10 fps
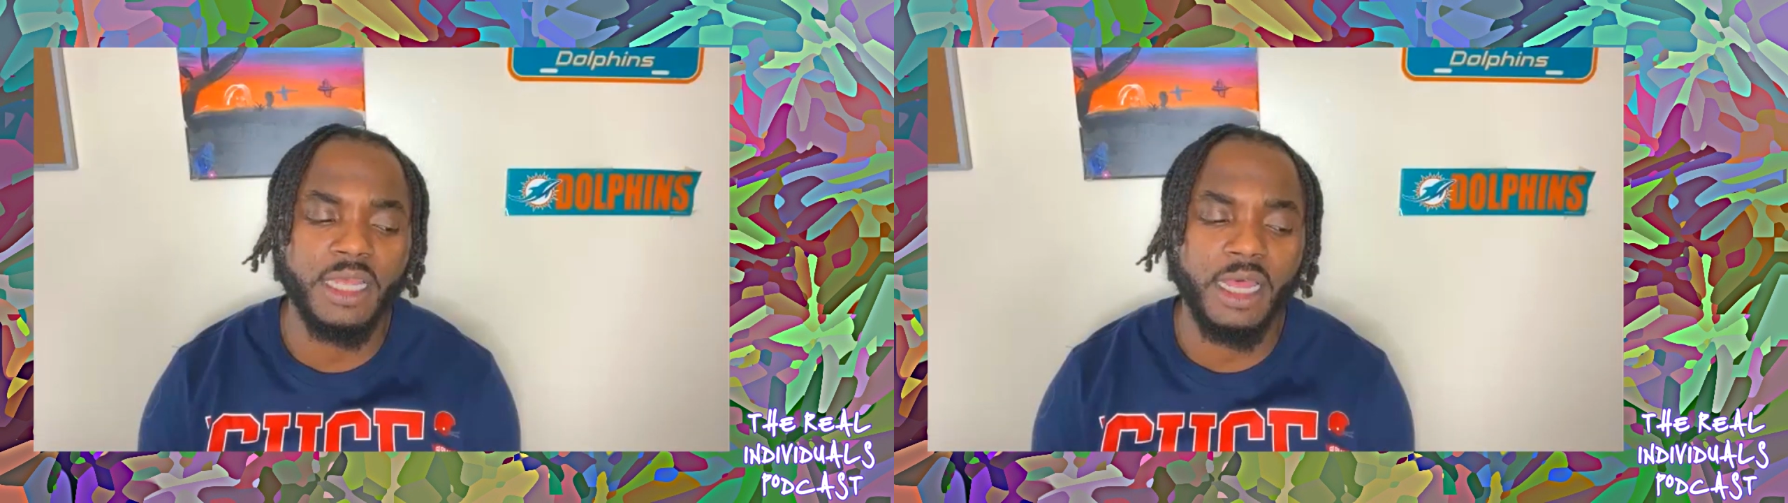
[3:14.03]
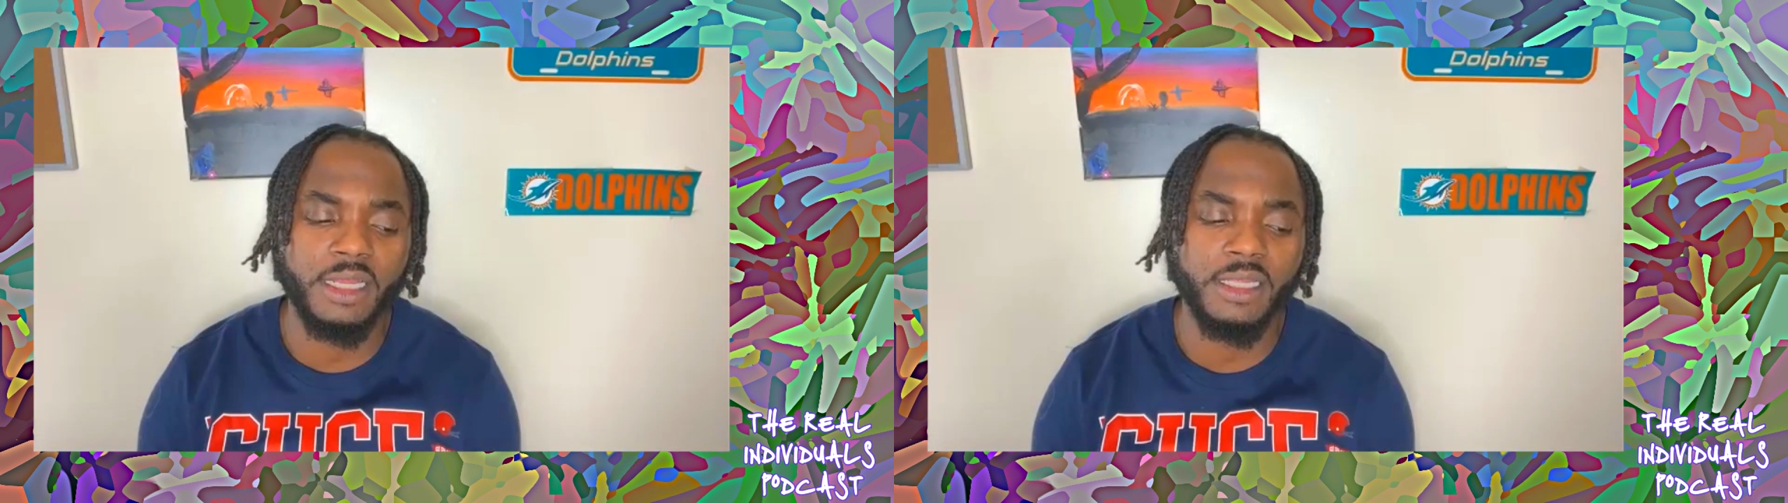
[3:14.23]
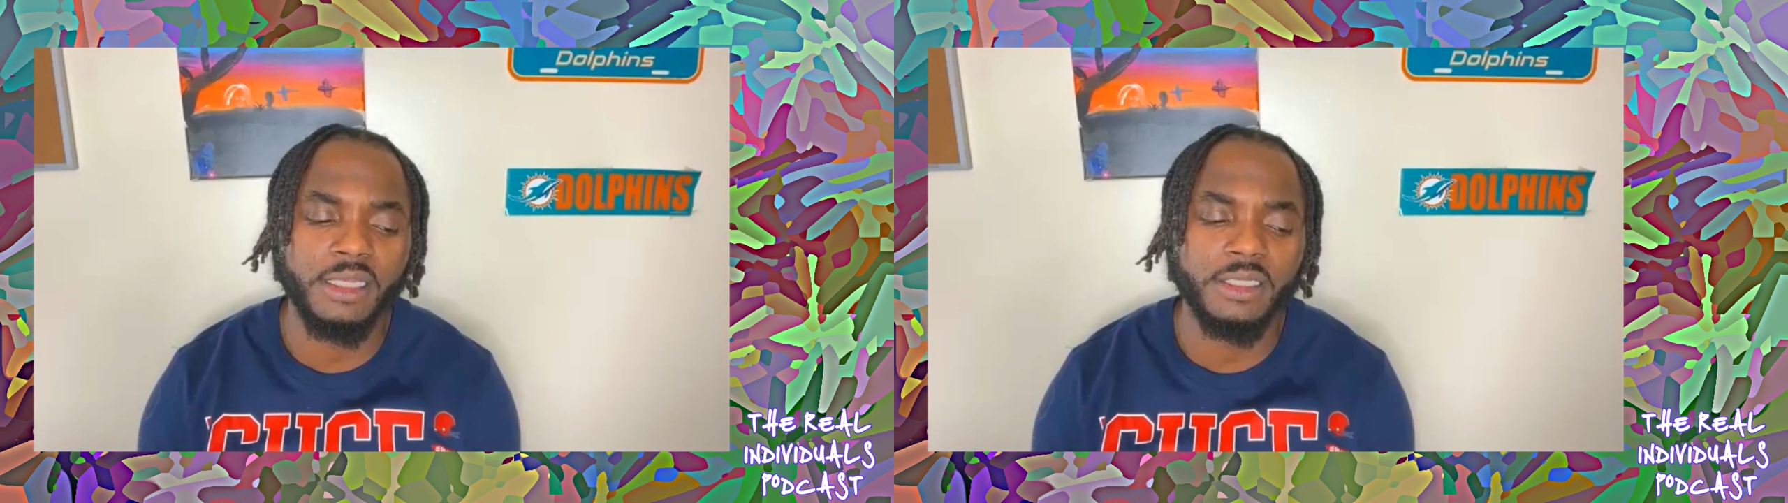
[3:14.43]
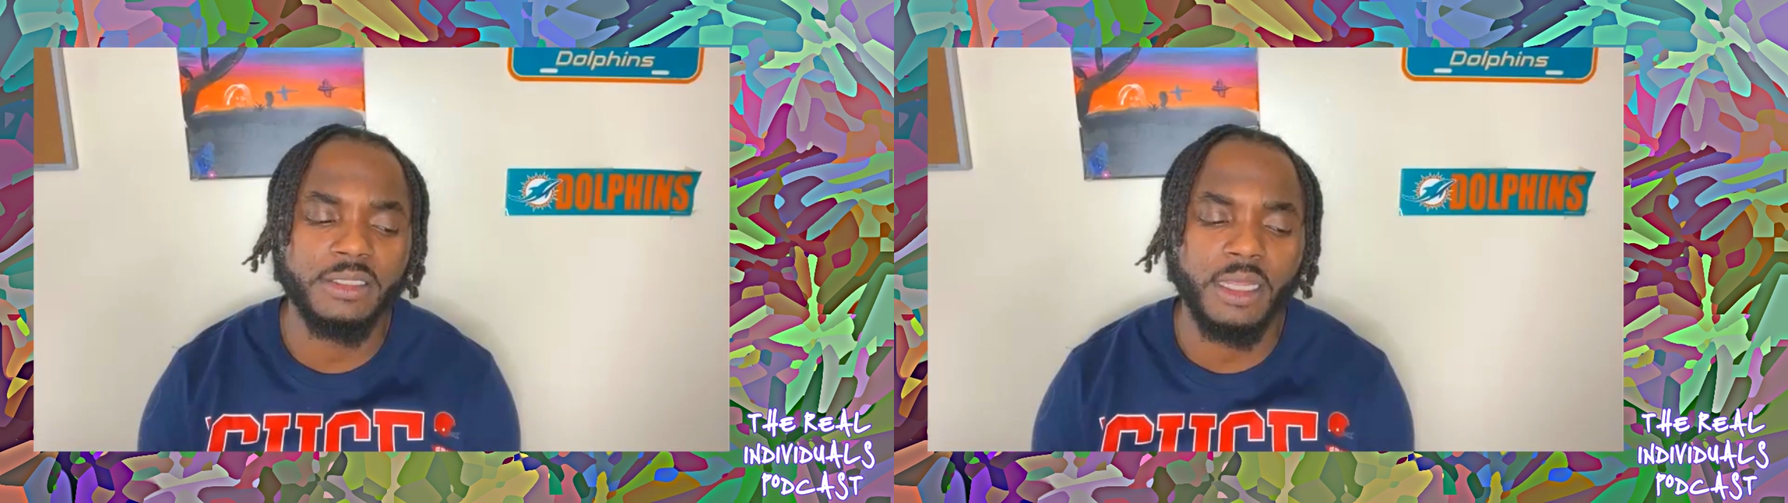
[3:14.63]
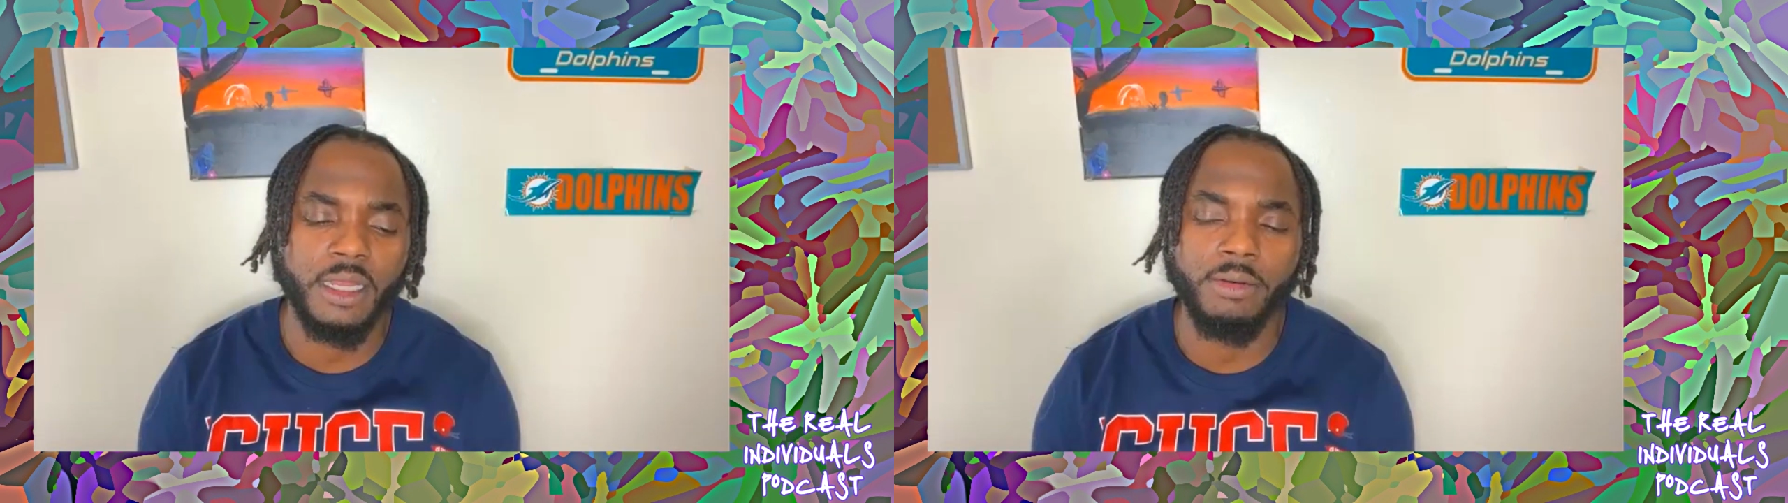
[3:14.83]
a
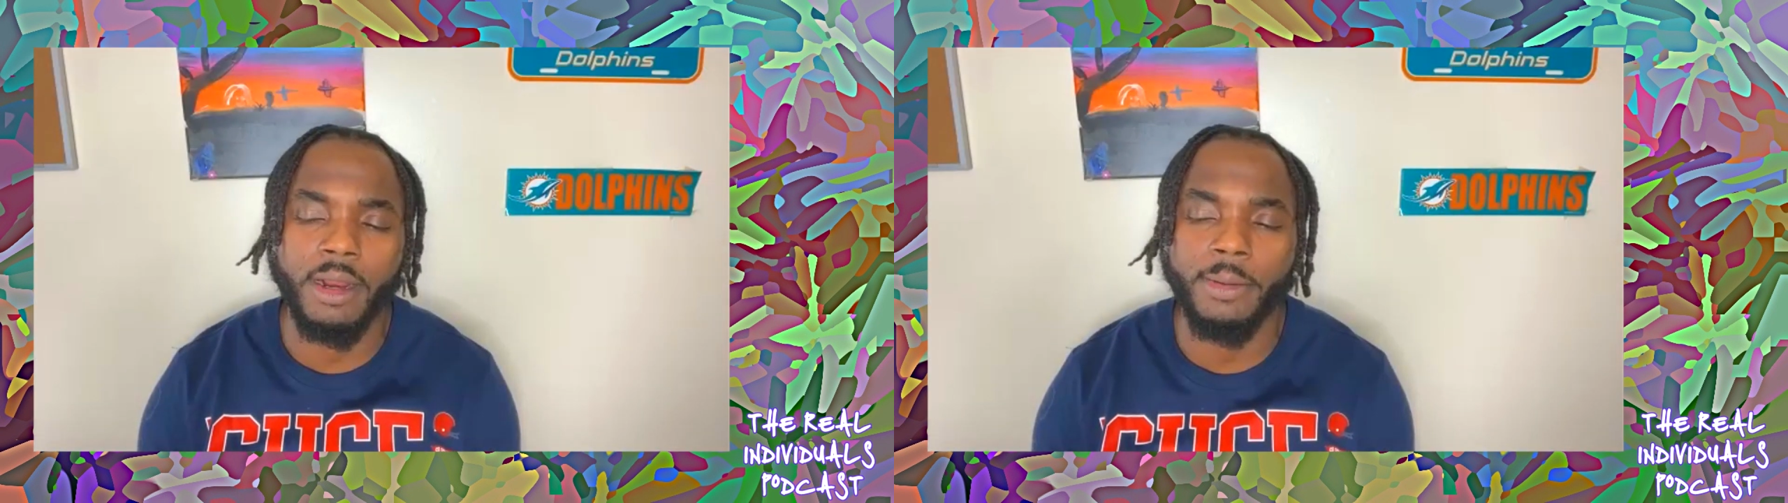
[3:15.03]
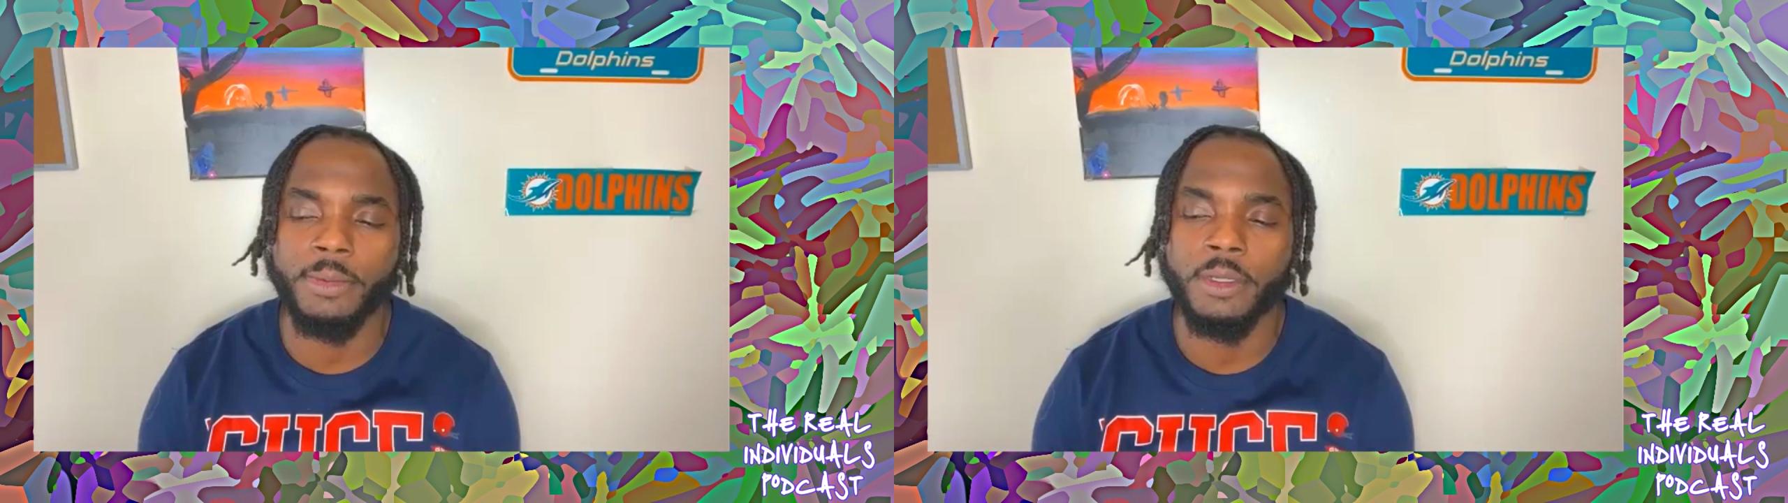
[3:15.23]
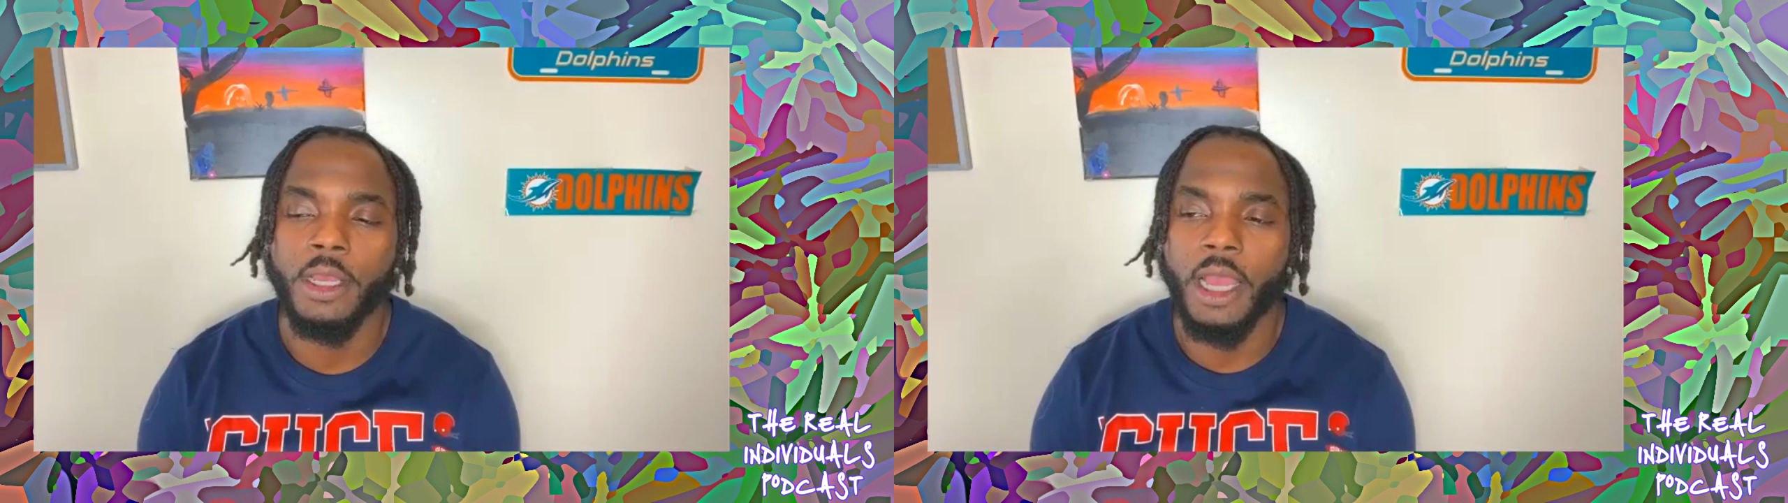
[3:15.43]
solid rapper.